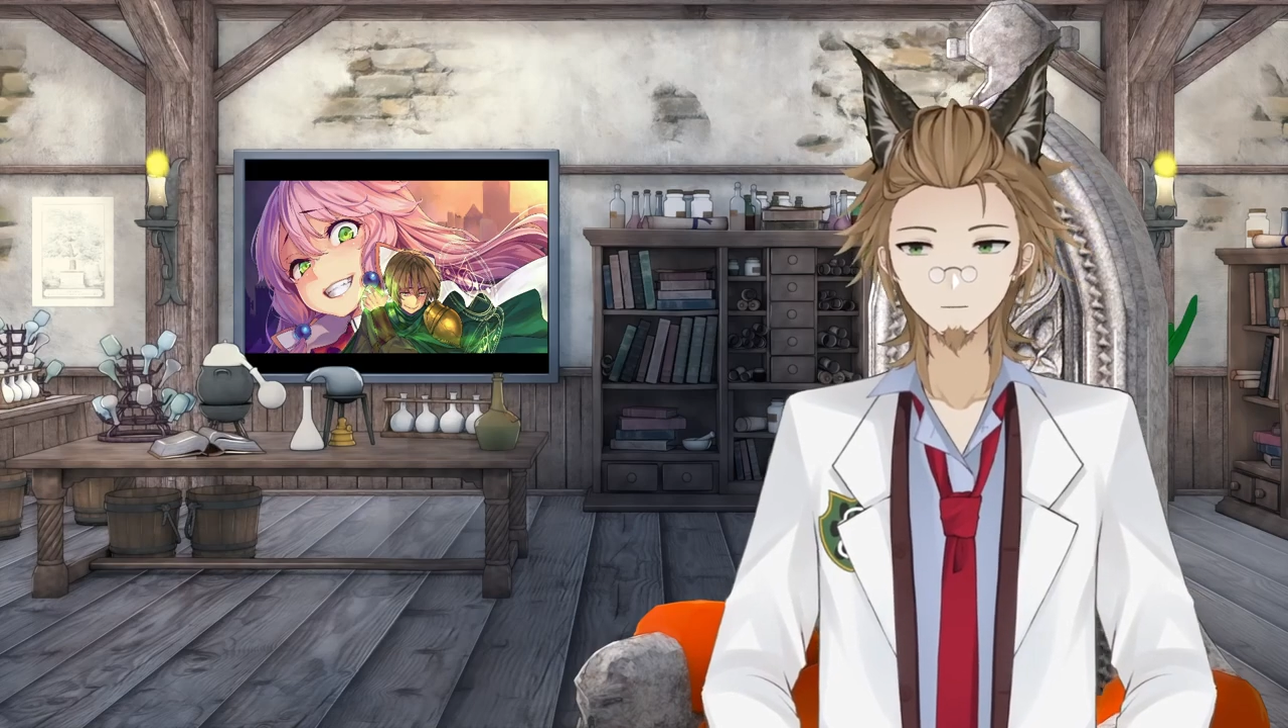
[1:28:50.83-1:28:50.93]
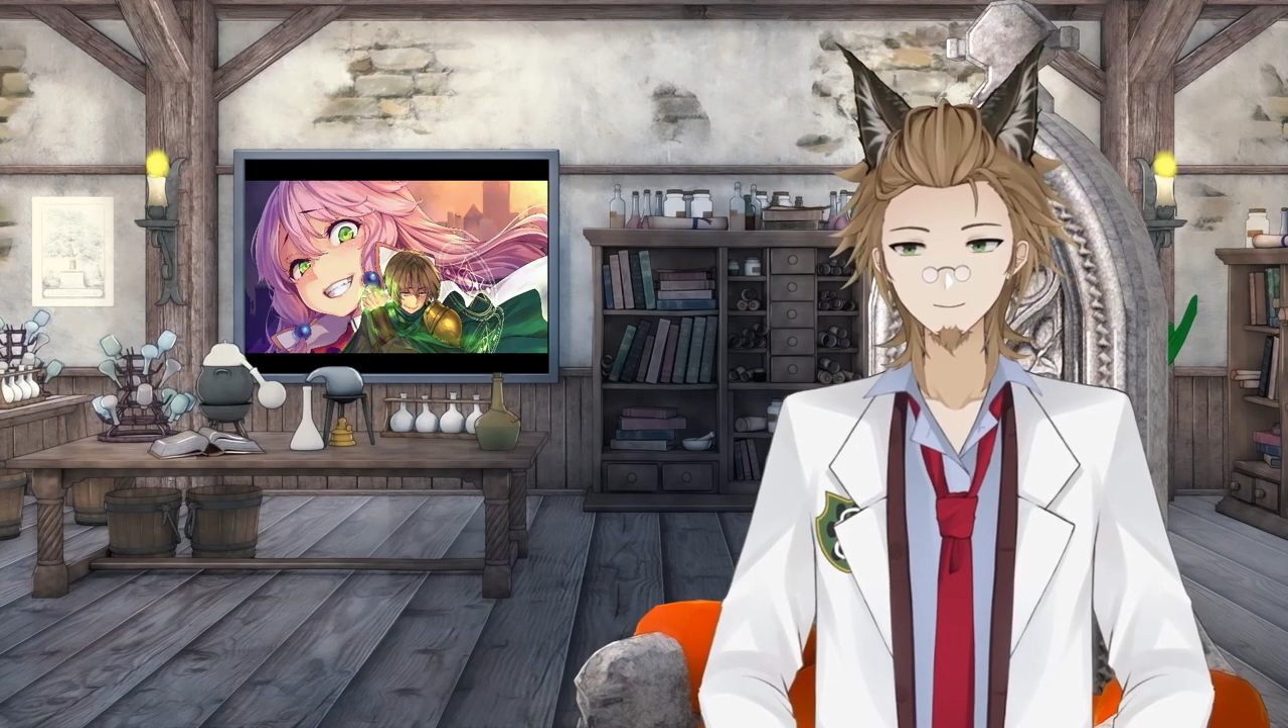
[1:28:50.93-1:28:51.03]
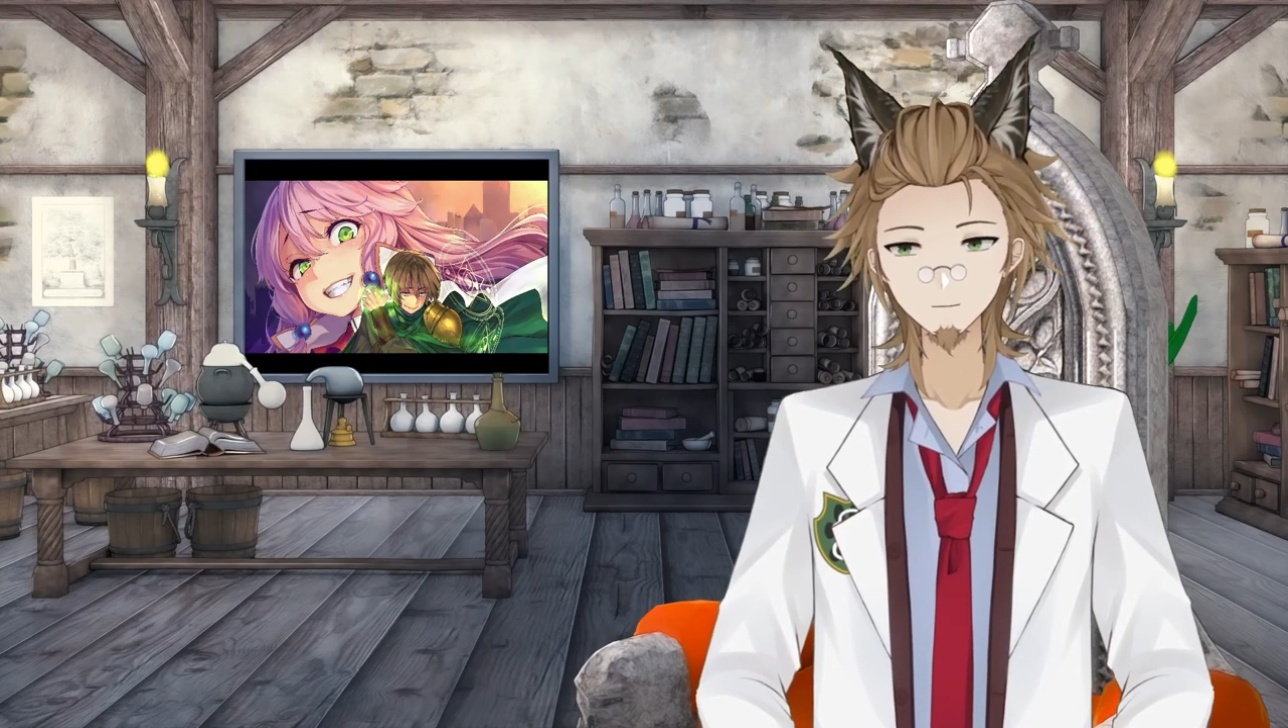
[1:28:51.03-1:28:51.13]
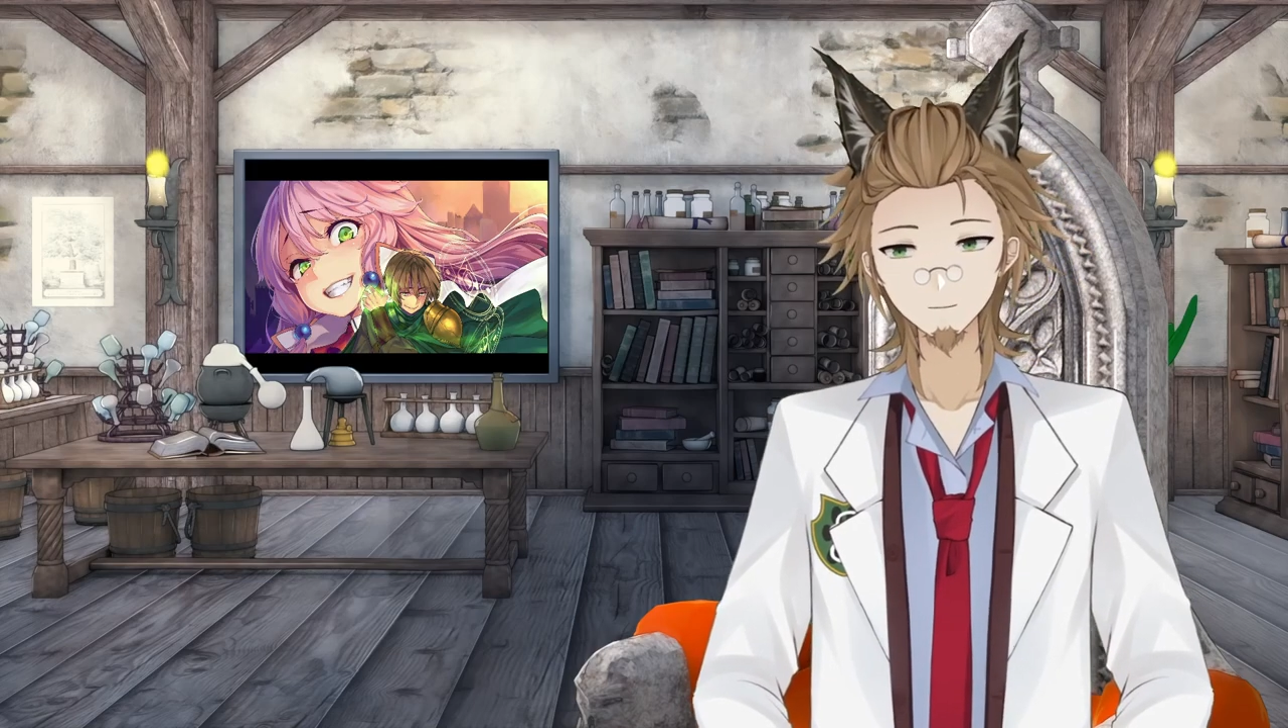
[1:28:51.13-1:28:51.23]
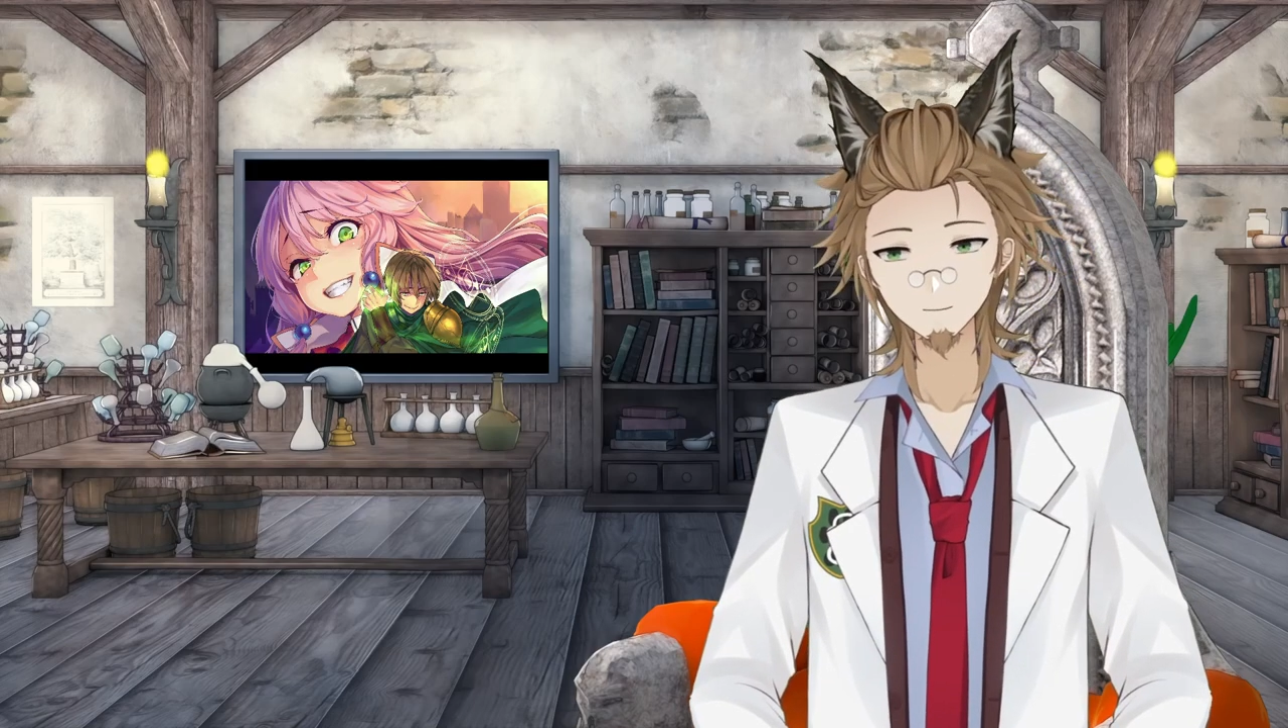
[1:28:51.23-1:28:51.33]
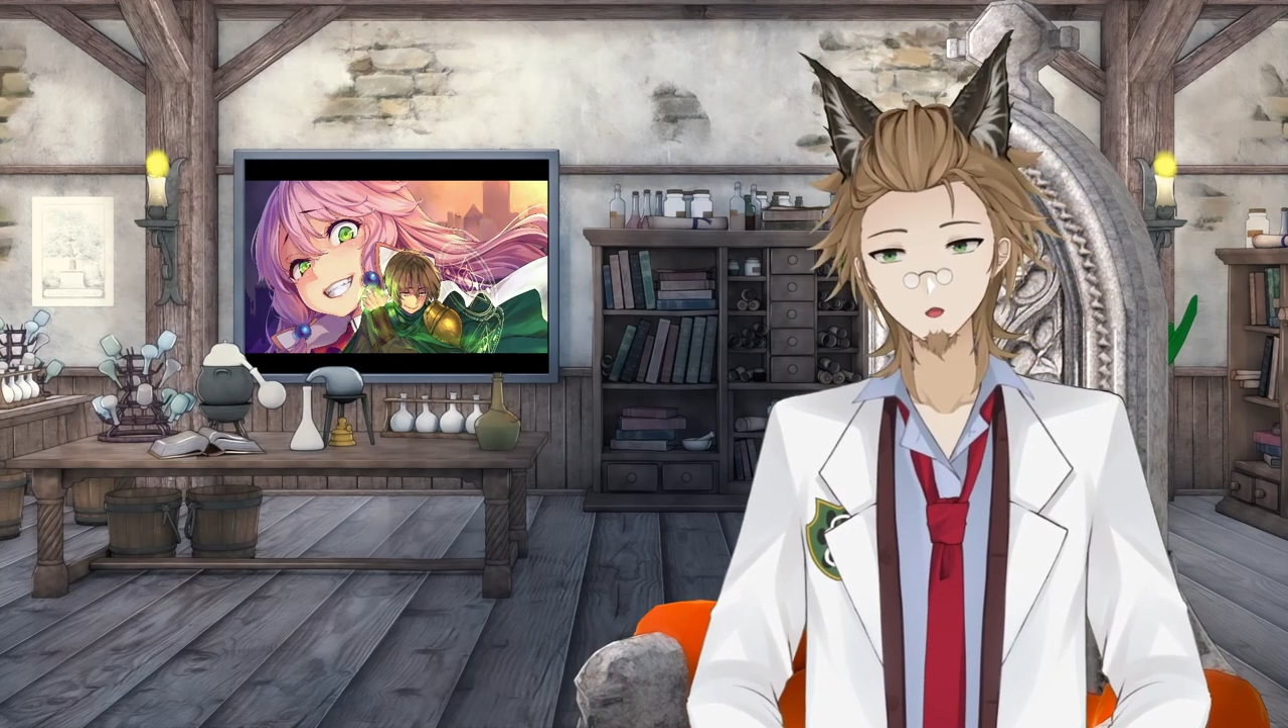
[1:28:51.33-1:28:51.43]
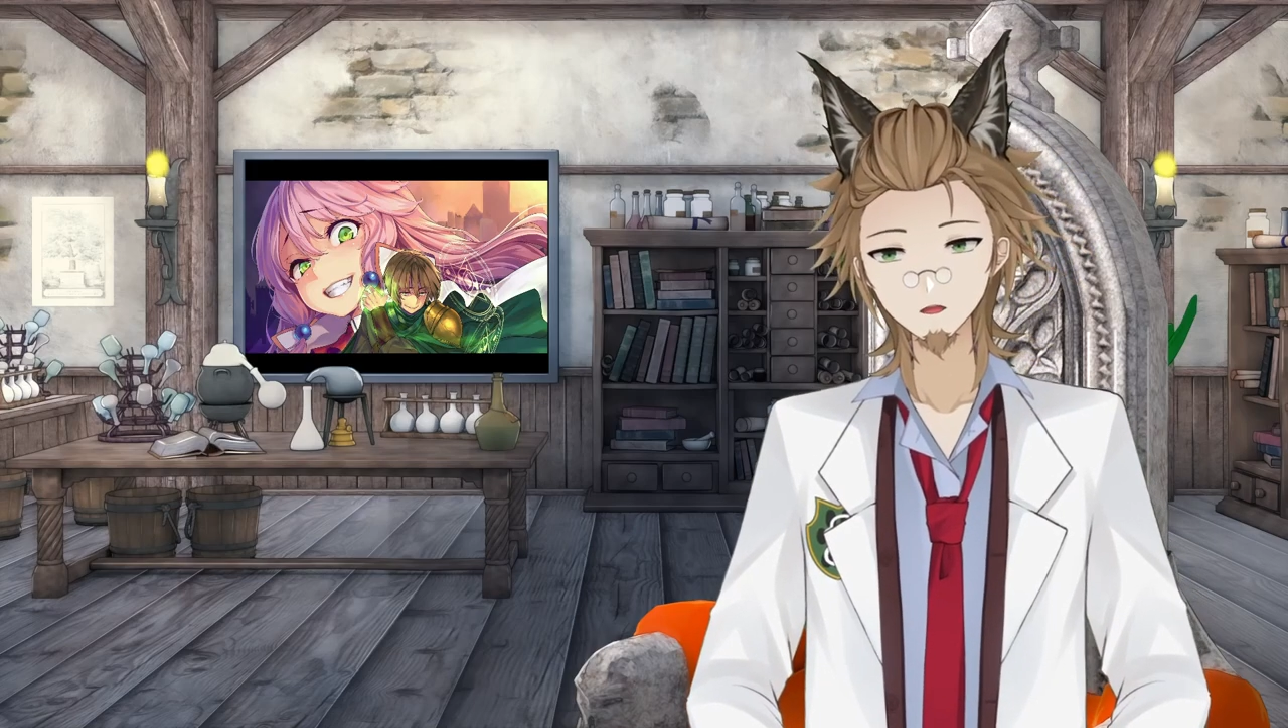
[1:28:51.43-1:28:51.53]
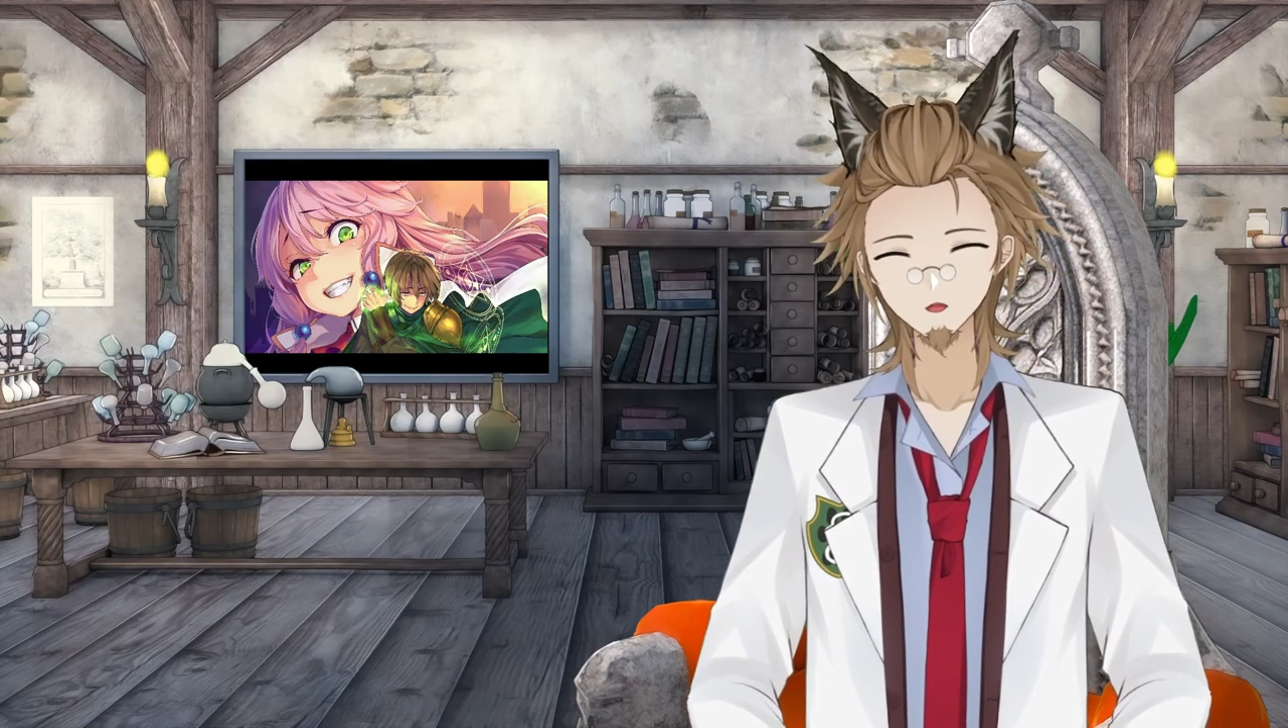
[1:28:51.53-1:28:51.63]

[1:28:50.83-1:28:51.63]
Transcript: fight back